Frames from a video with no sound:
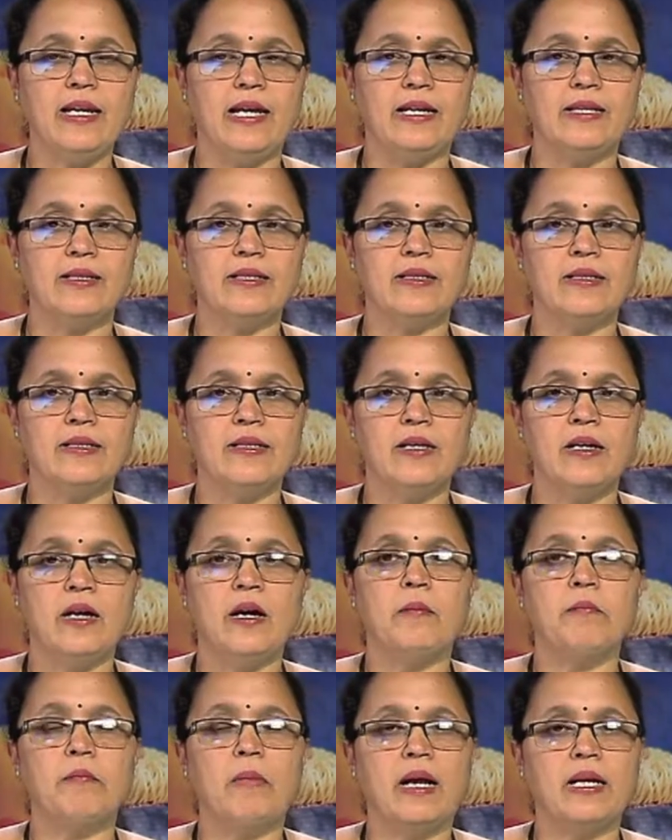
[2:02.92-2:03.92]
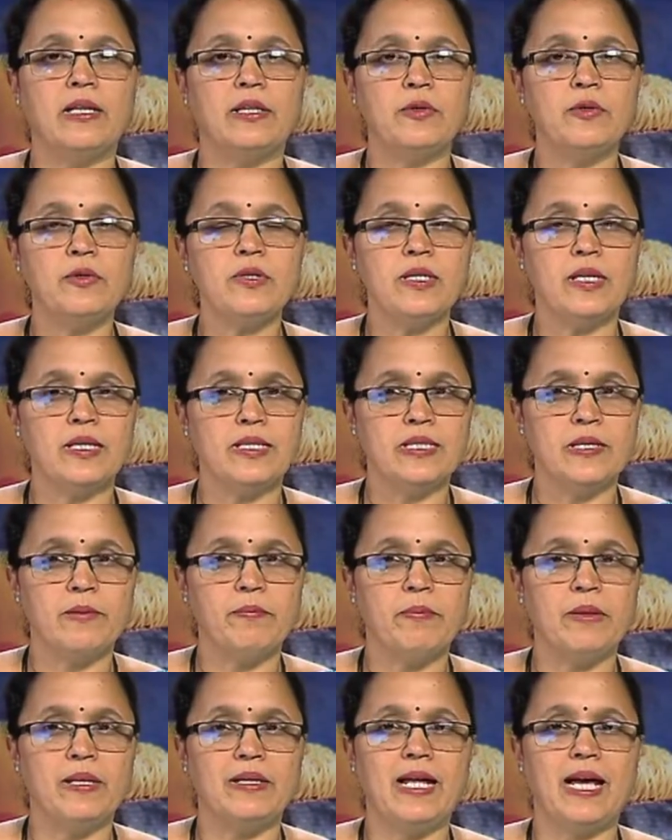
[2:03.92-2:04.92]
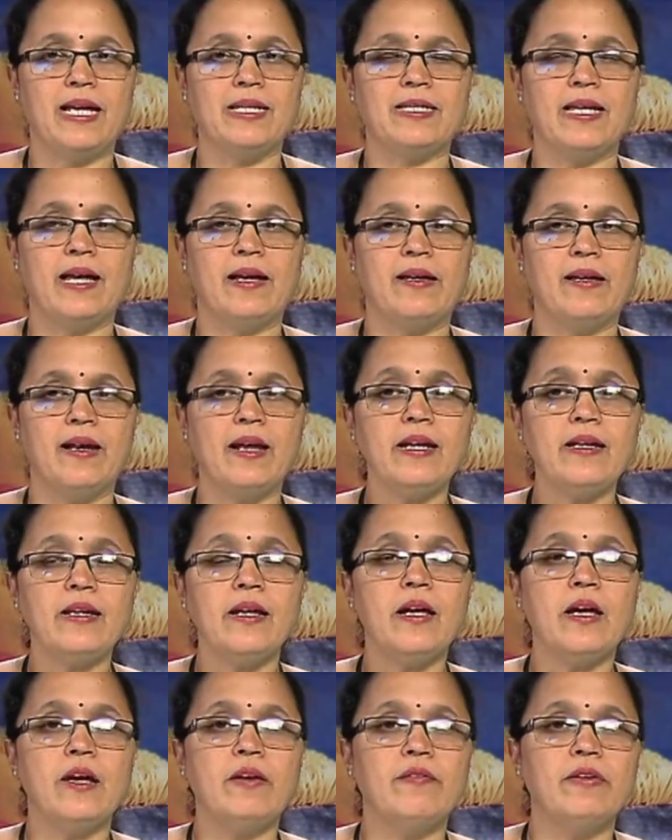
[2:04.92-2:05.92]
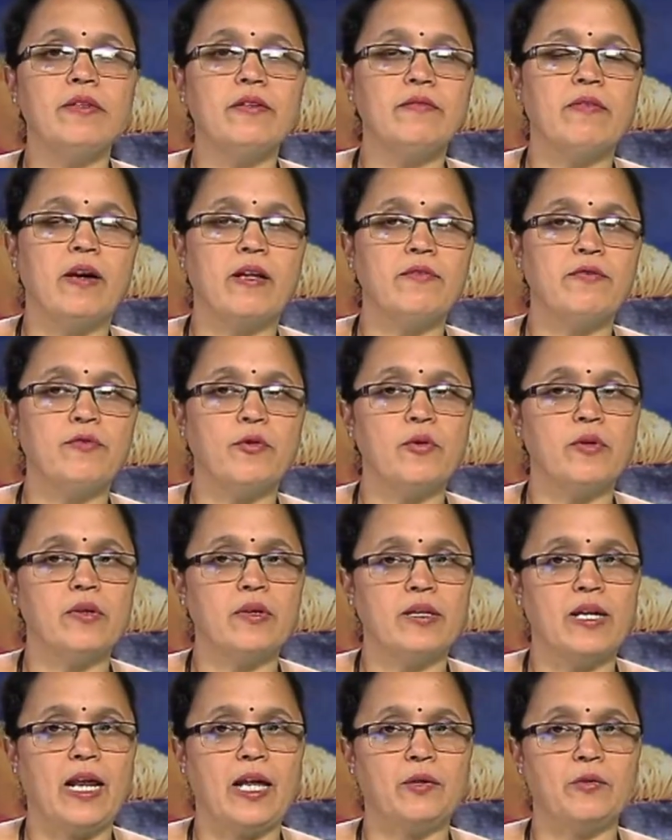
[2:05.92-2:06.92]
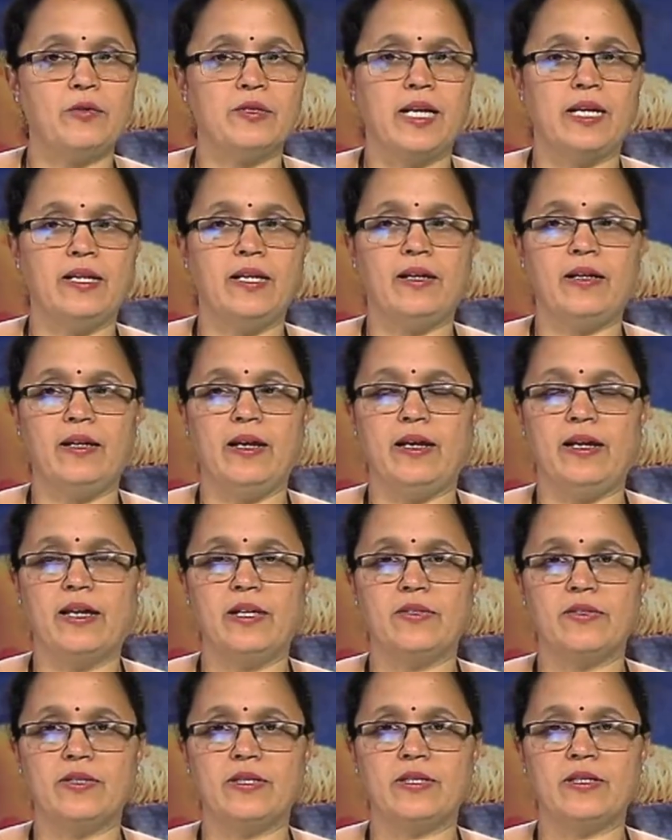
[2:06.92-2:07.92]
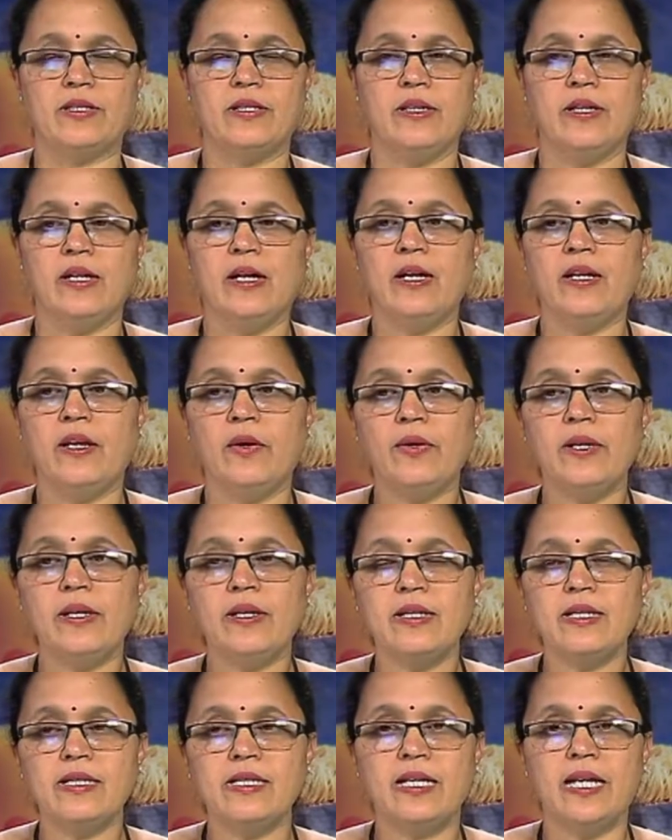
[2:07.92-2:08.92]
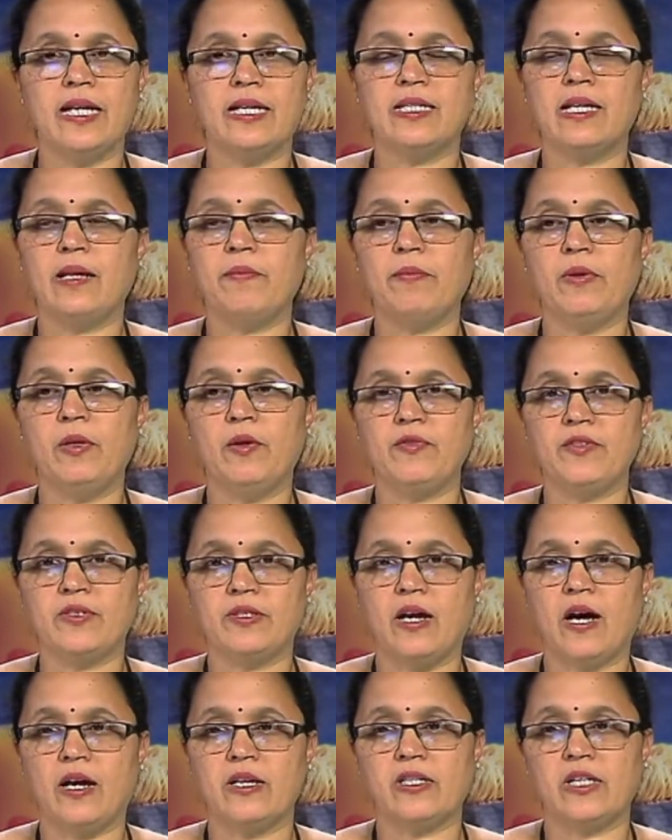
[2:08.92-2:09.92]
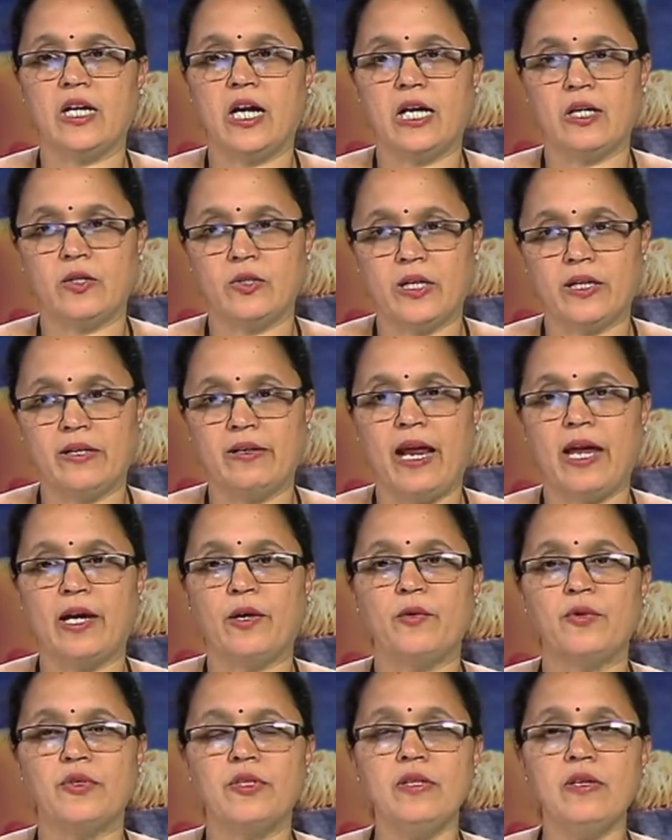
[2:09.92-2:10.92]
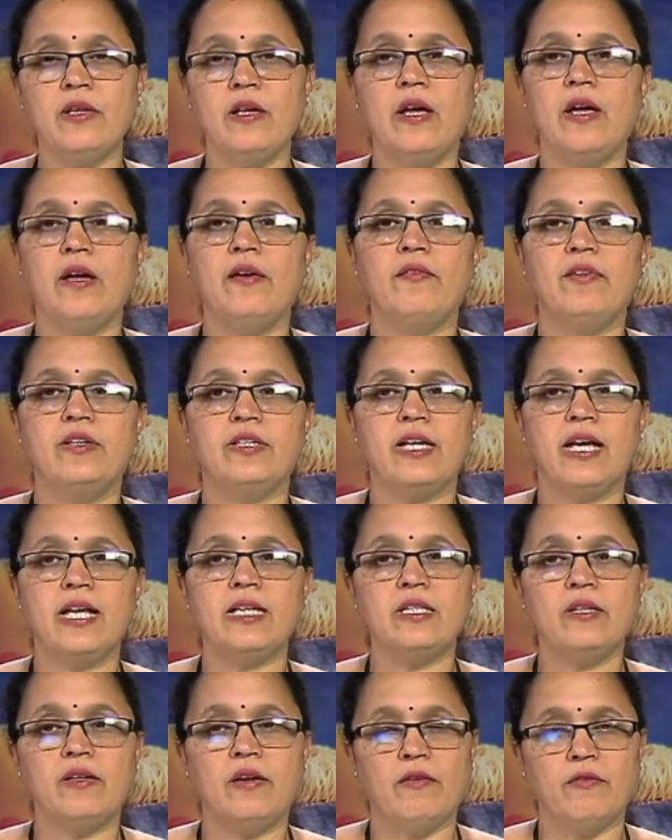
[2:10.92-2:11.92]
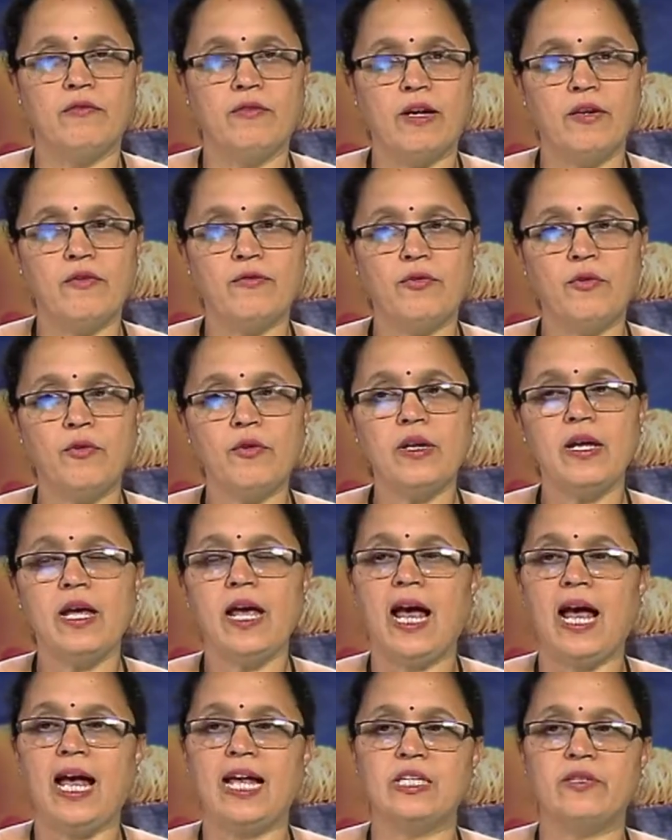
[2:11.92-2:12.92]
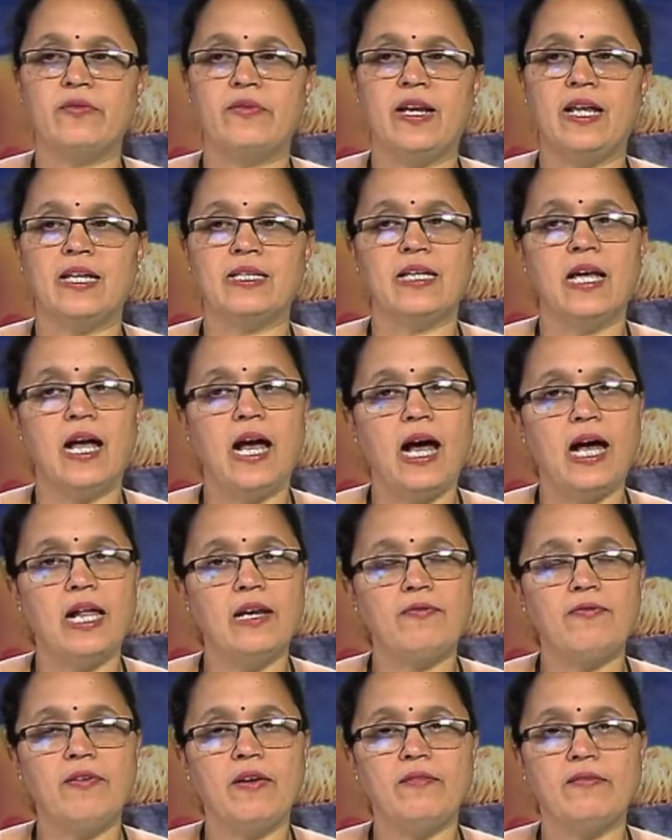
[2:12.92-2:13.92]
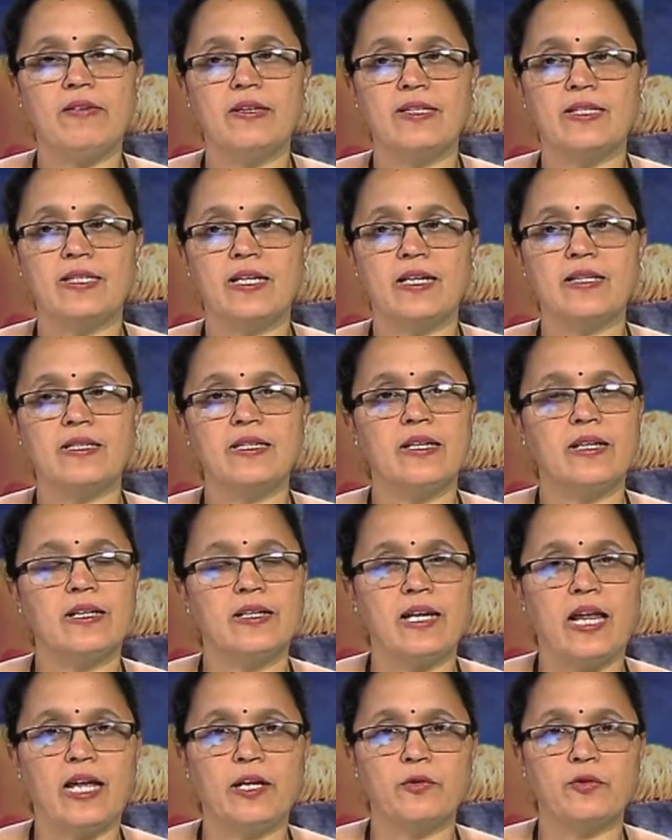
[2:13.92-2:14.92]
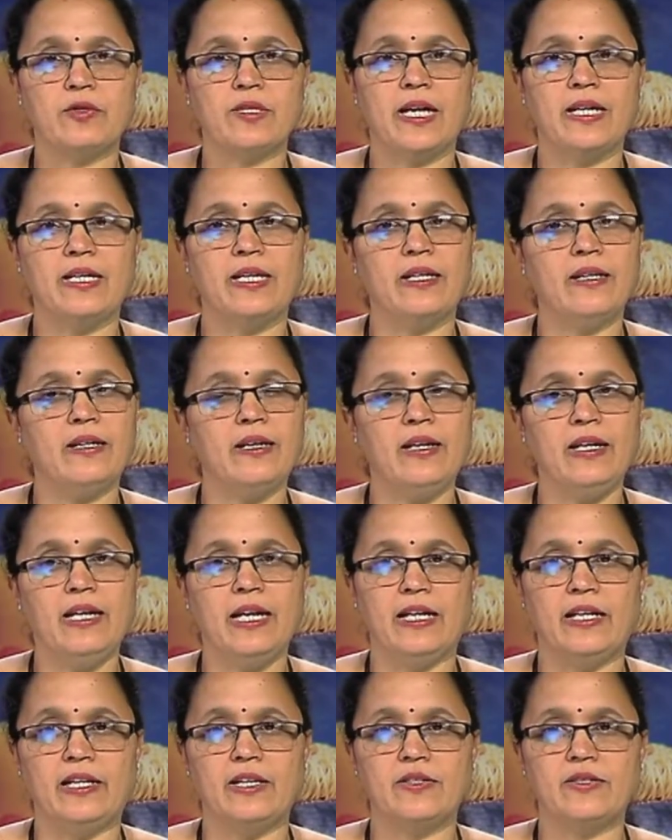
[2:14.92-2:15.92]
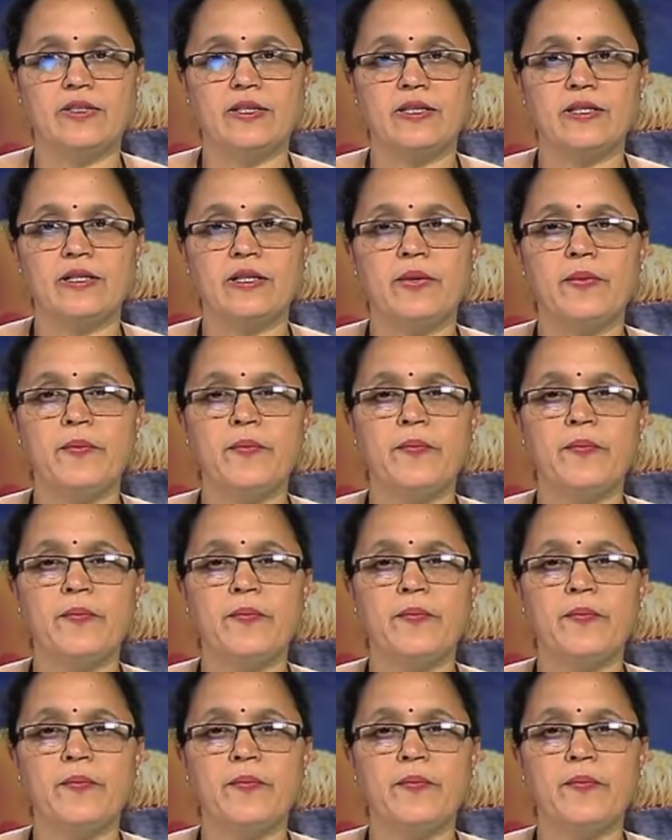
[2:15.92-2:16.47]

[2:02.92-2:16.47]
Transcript: linked. Maltose, a simple disaccharide with 1,4-glycosidic linkages. Now here is an example of starch or a glycogen which has 1,4 as well as alpha 1,6 glycosidic linkages.